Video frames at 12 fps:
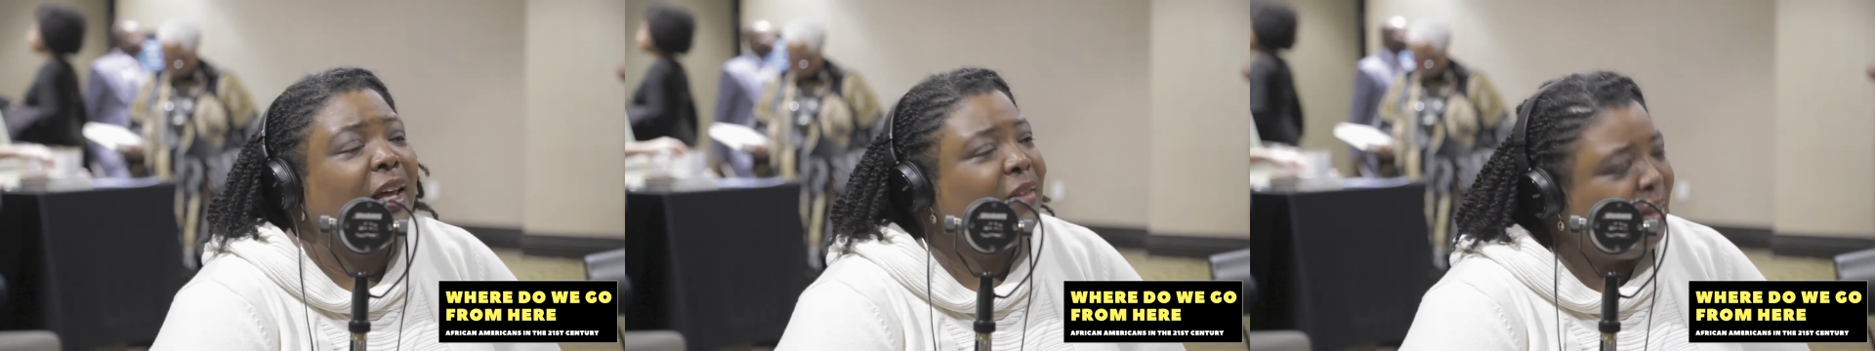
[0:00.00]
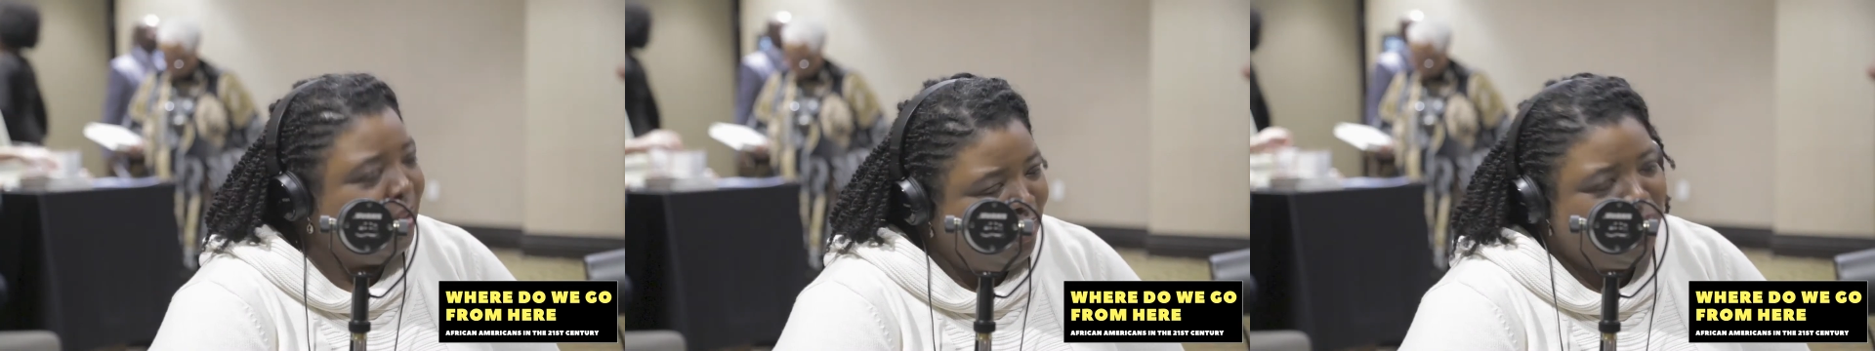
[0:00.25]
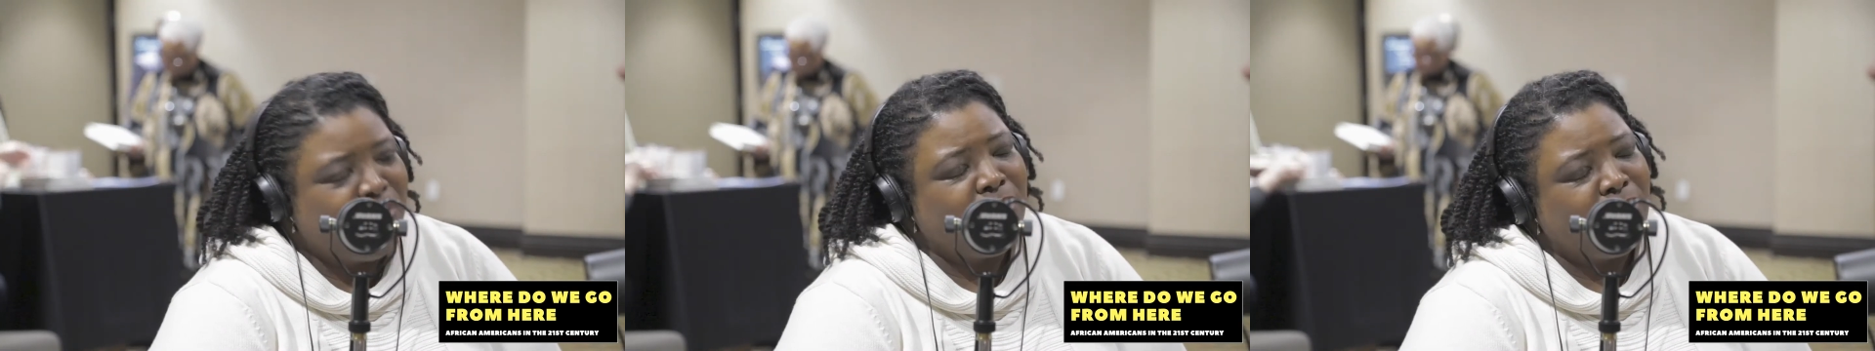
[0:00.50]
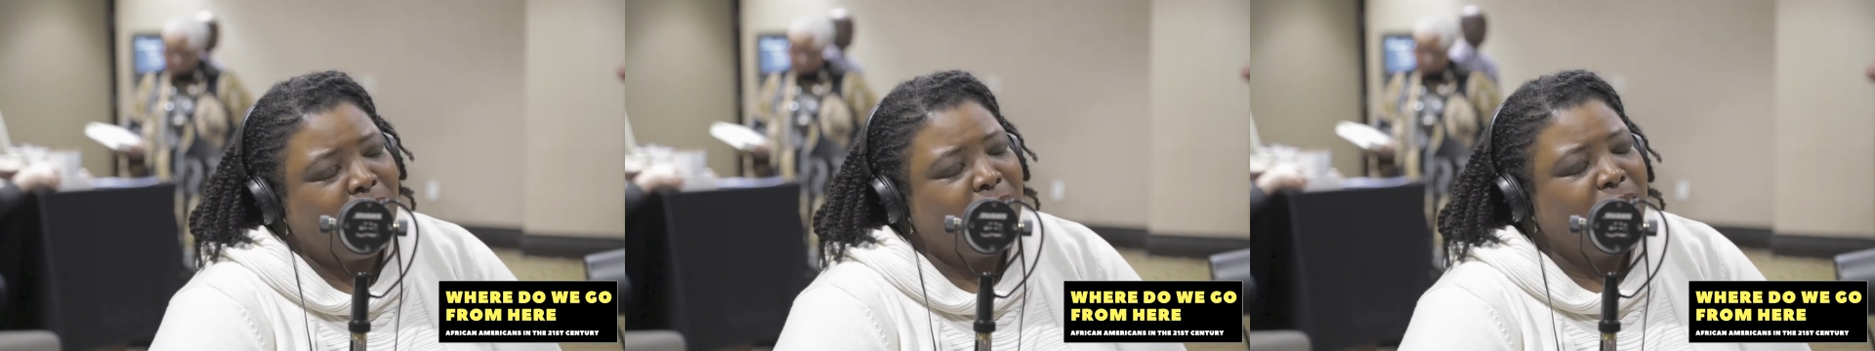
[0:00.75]
and they continued to
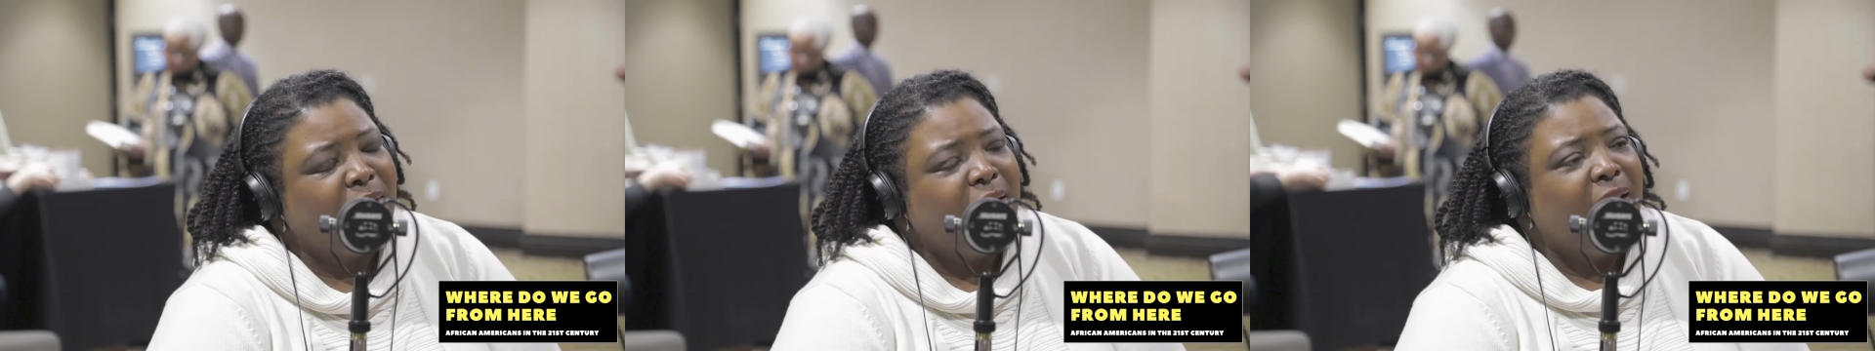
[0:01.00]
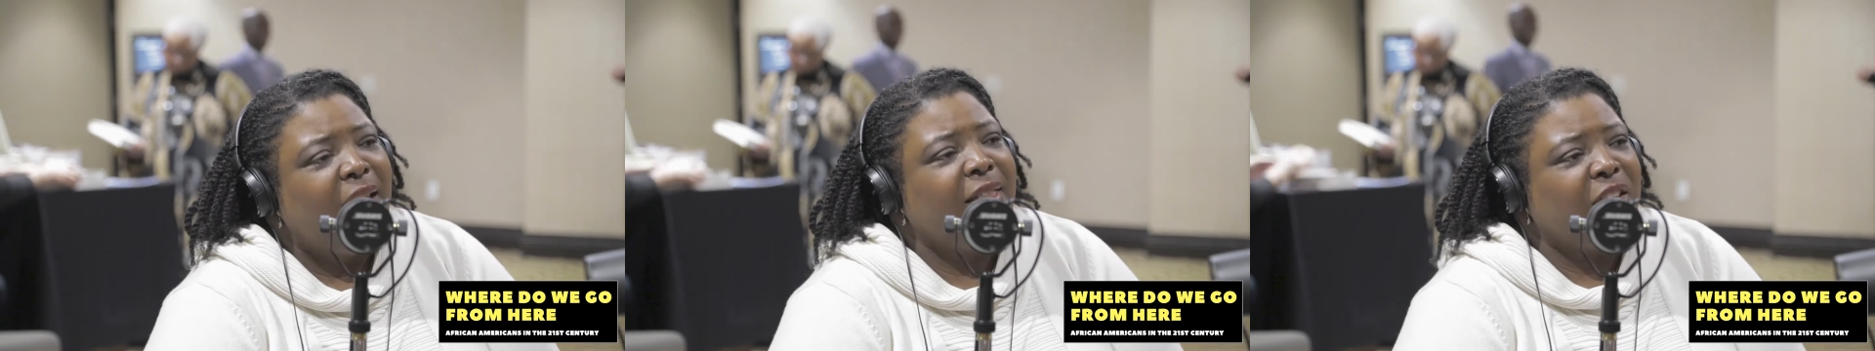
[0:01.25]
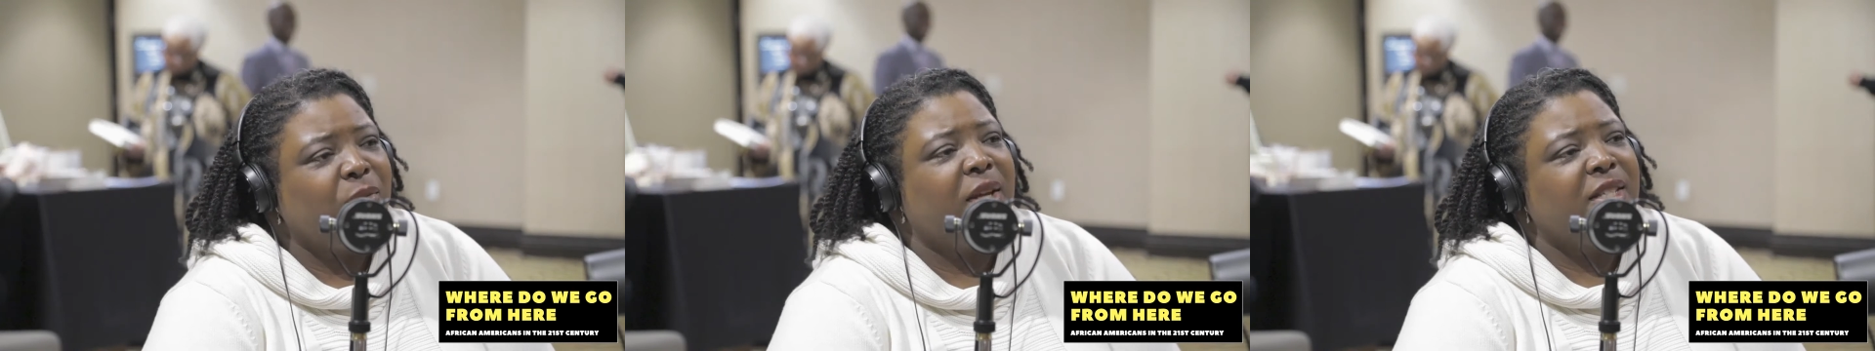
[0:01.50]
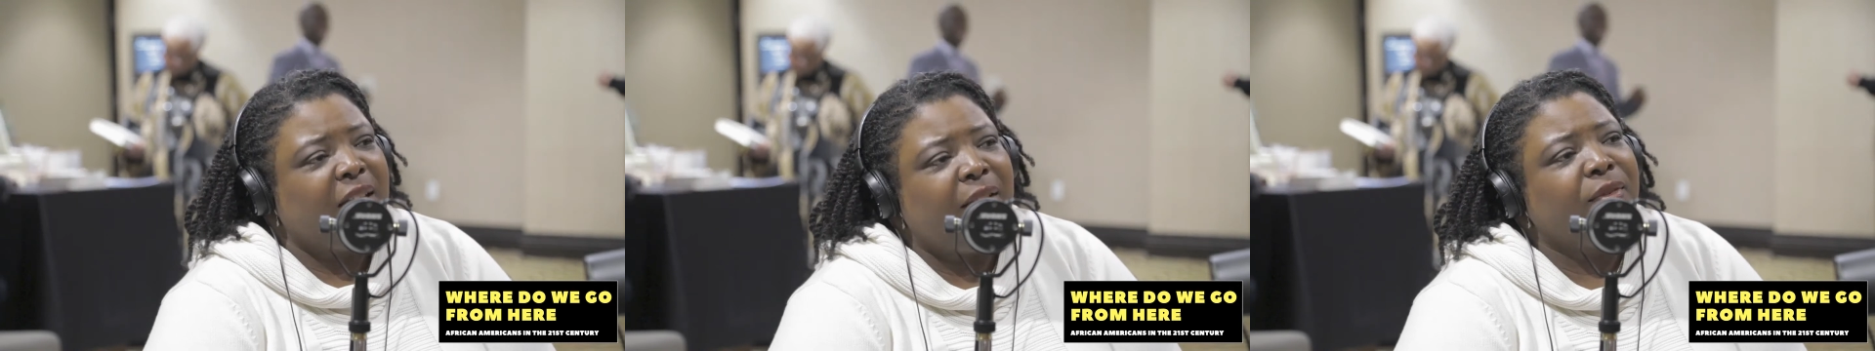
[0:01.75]
grow. And that's what I
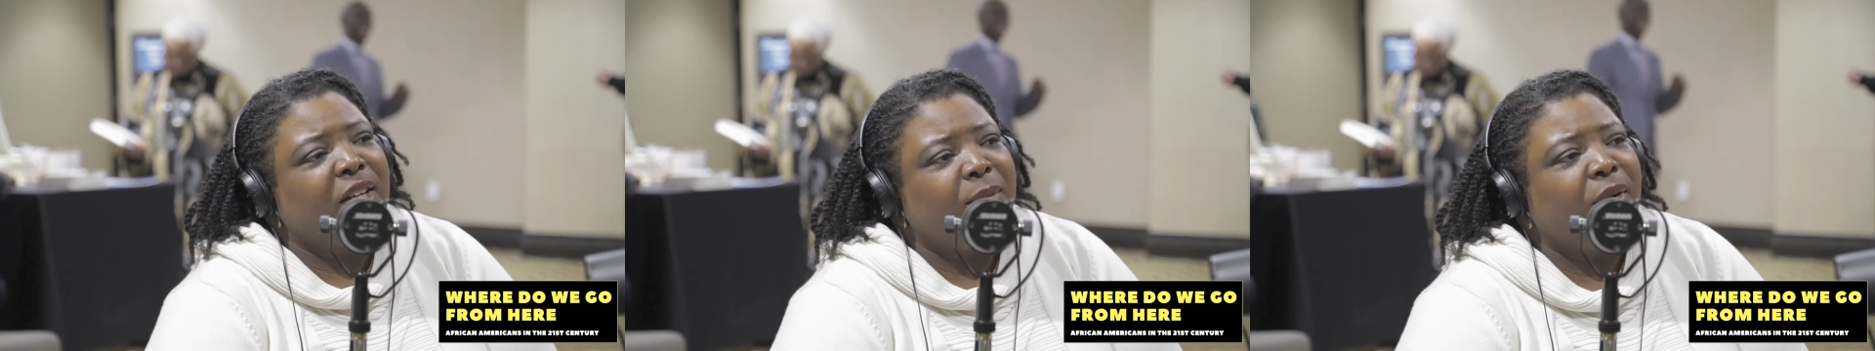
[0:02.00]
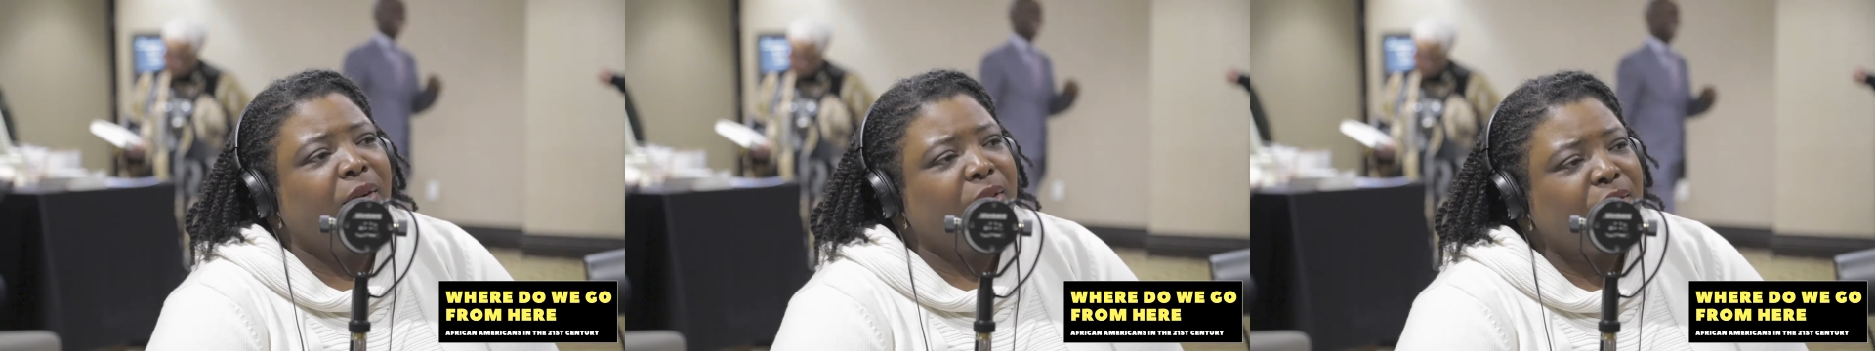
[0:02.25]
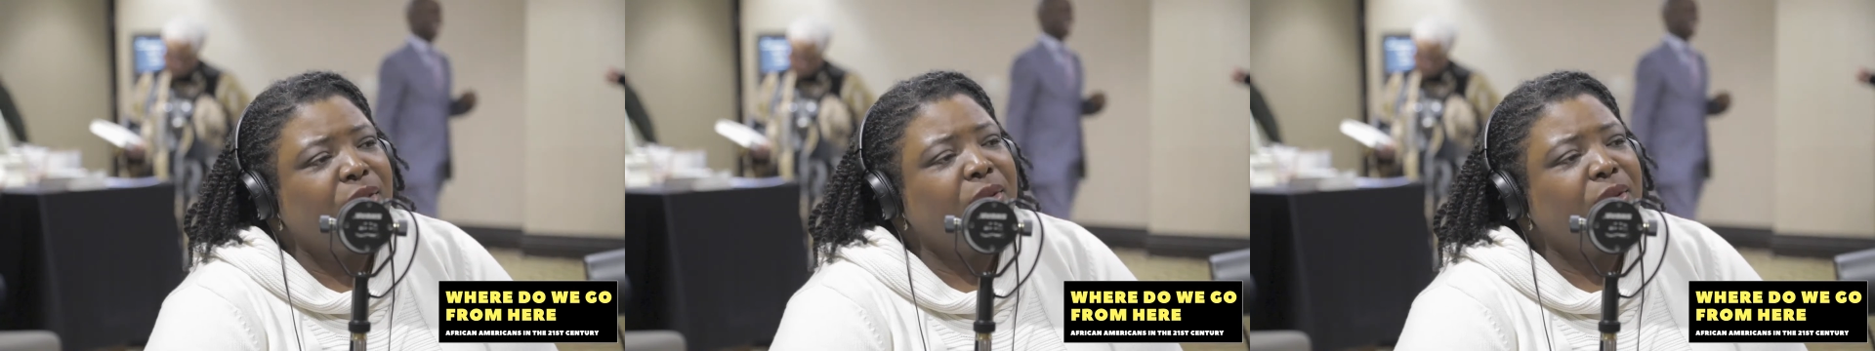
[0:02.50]
see African Americans